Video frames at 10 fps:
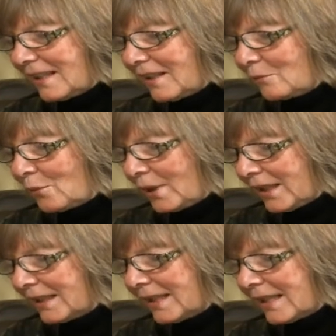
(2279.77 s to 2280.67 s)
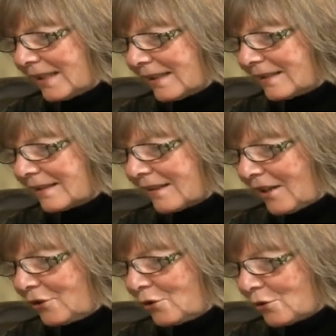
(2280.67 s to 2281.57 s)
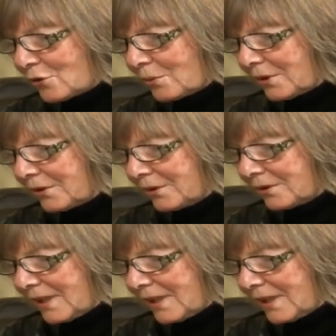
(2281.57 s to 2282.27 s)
it really is unusual